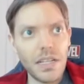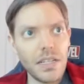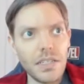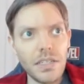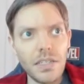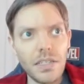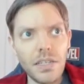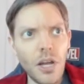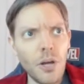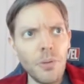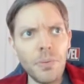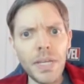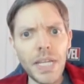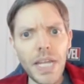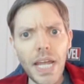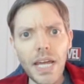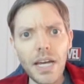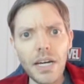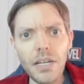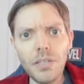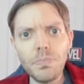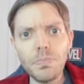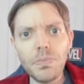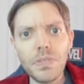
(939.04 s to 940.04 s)
nobody
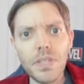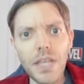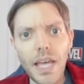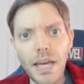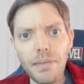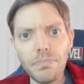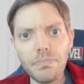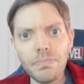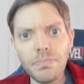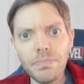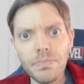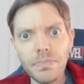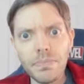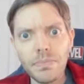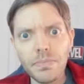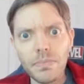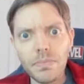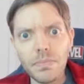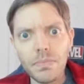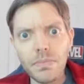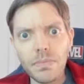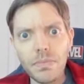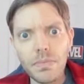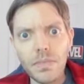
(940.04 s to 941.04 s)
helped them.
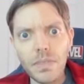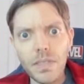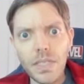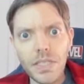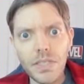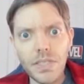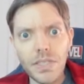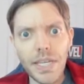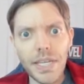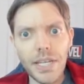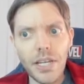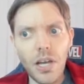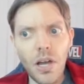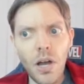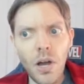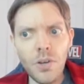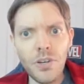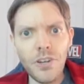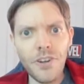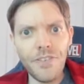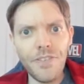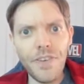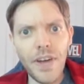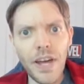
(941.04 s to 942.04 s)
It's like, oh,
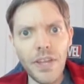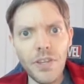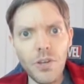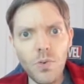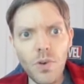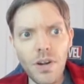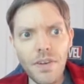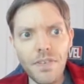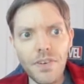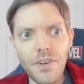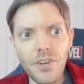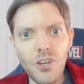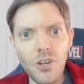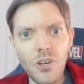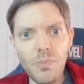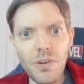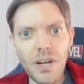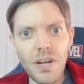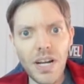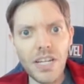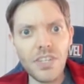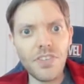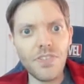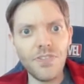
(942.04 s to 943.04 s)
your father worked for
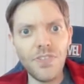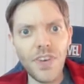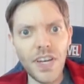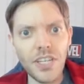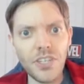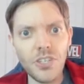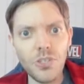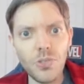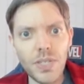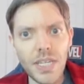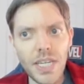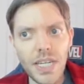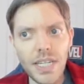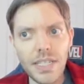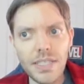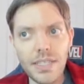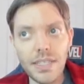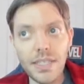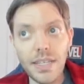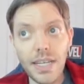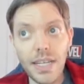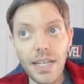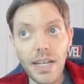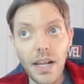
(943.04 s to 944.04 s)
Humarise. Fuck you kids.
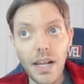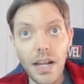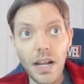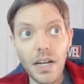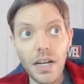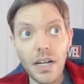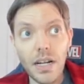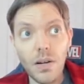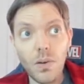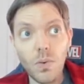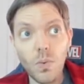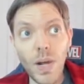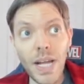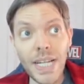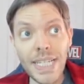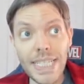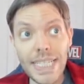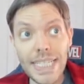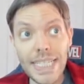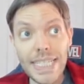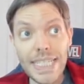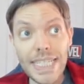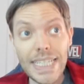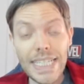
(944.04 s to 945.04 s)
It's like,
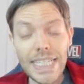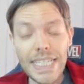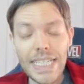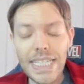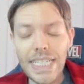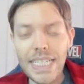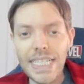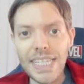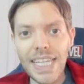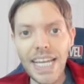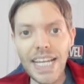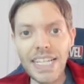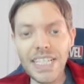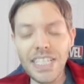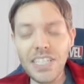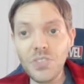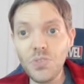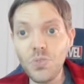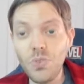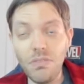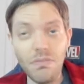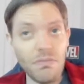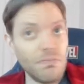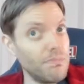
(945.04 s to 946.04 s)
what? That's,
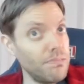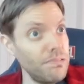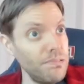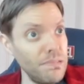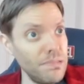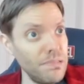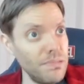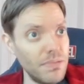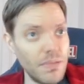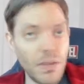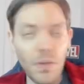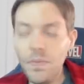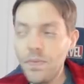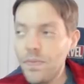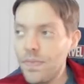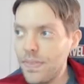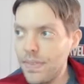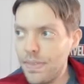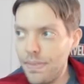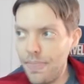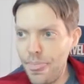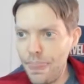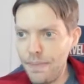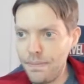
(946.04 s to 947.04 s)
what?
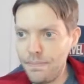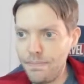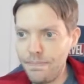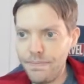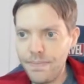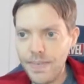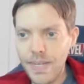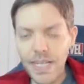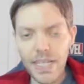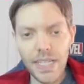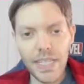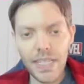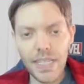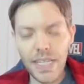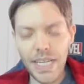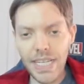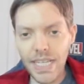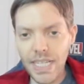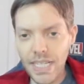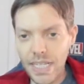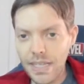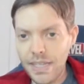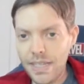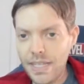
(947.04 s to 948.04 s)

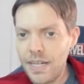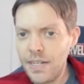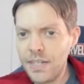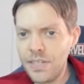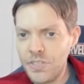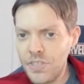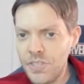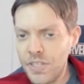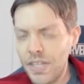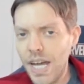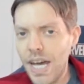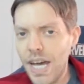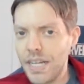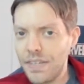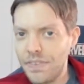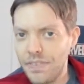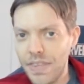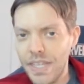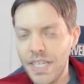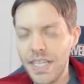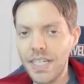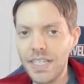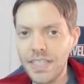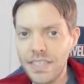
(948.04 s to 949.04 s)
Like, there's a lot
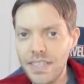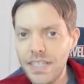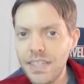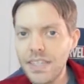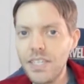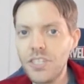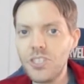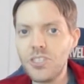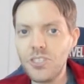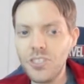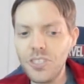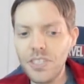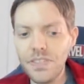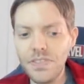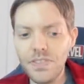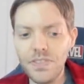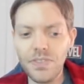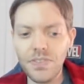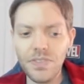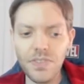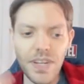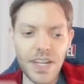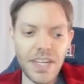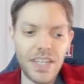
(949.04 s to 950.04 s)
of things that they should
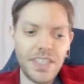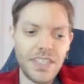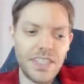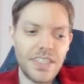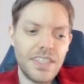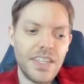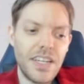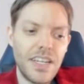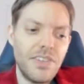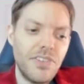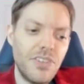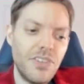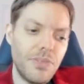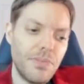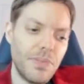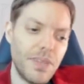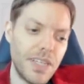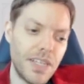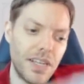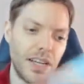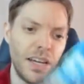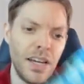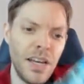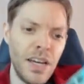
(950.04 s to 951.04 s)
have went instead of just
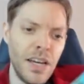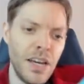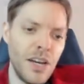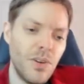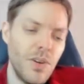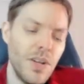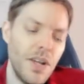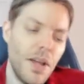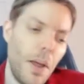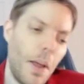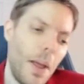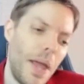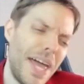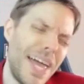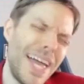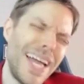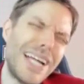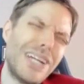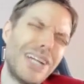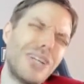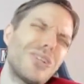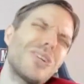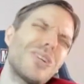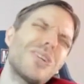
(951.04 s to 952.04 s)
like, oh,
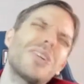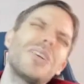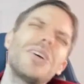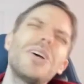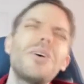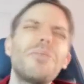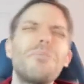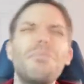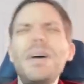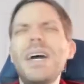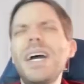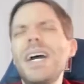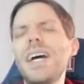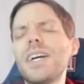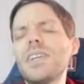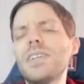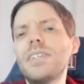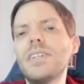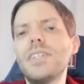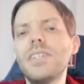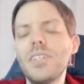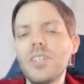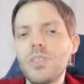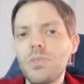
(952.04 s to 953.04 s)
action,
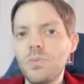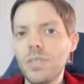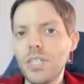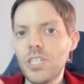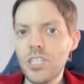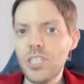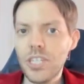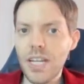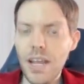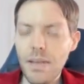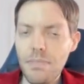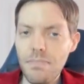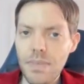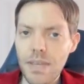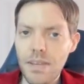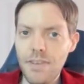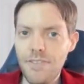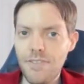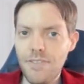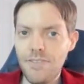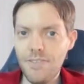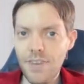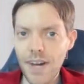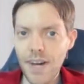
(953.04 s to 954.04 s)
battle, which can be
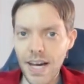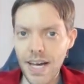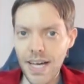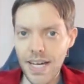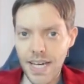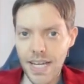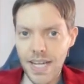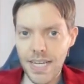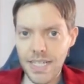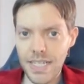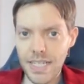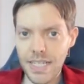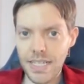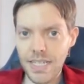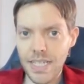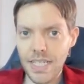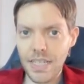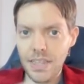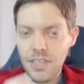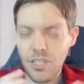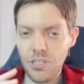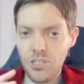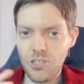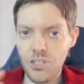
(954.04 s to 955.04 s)
fine.
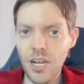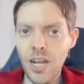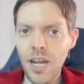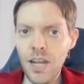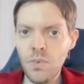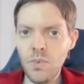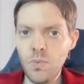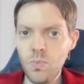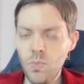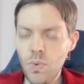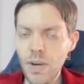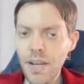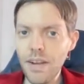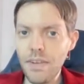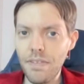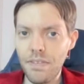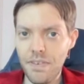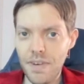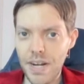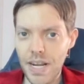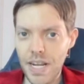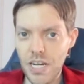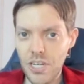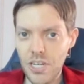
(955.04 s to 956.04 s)
Like the John Wick
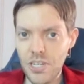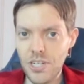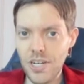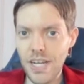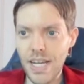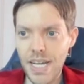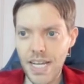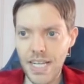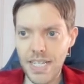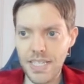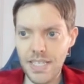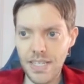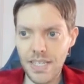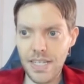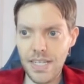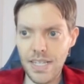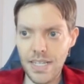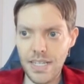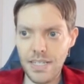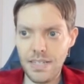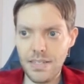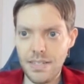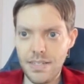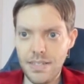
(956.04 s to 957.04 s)
franchise
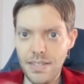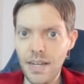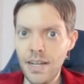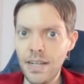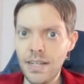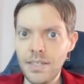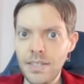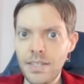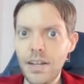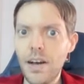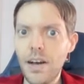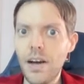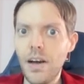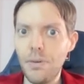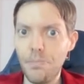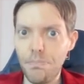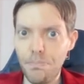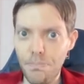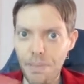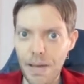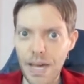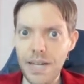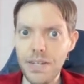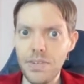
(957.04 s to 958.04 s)
is done
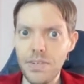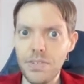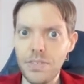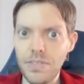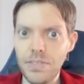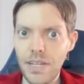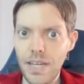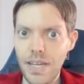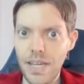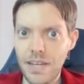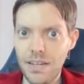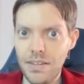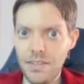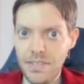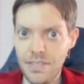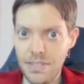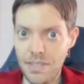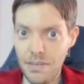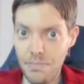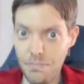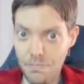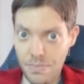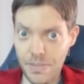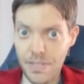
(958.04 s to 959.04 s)
on battle and
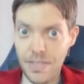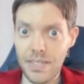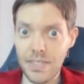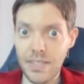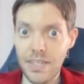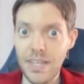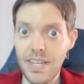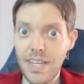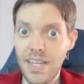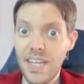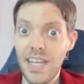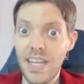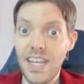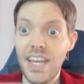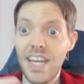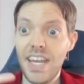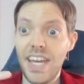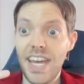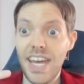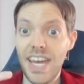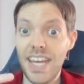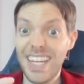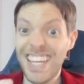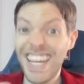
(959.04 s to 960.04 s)
simplicity
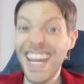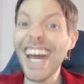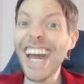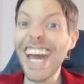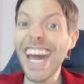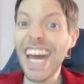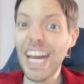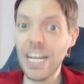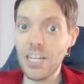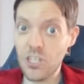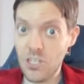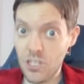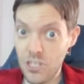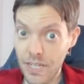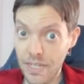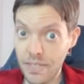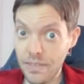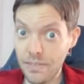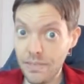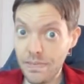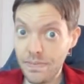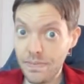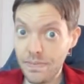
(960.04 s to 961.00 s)
and action.